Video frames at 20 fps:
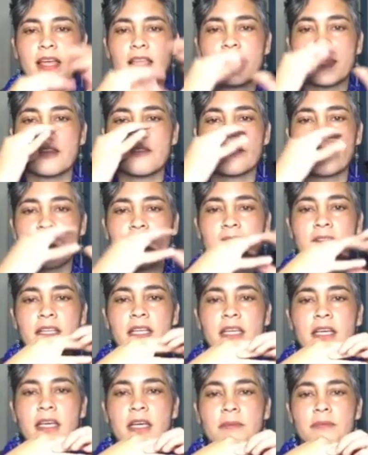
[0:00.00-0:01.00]
And then
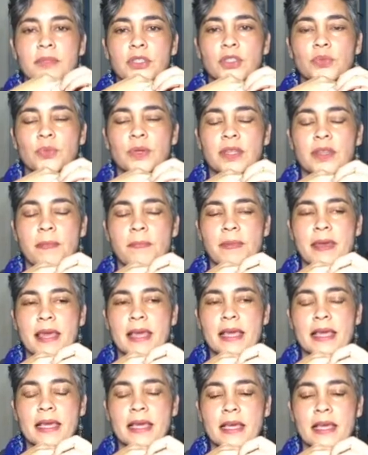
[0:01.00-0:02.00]
finally, between the
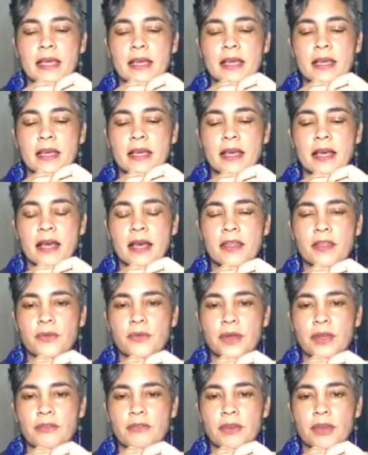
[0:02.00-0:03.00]
pinky and
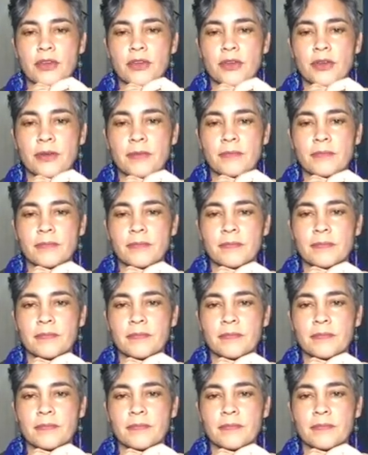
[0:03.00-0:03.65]
the ring finger.